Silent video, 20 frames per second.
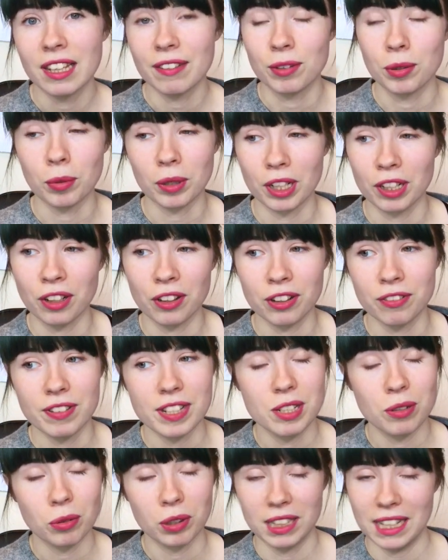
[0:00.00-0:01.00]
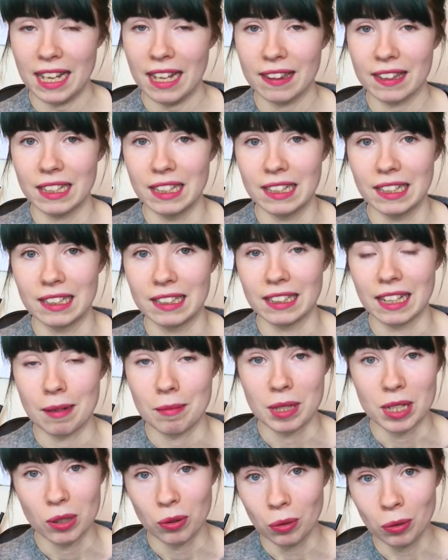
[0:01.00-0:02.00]
if you want another video on that, then
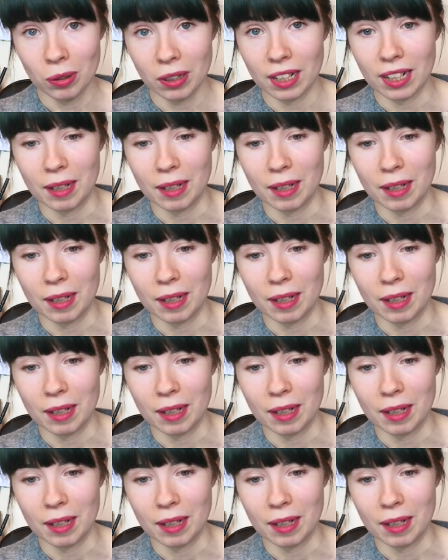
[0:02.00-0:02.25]
let me know.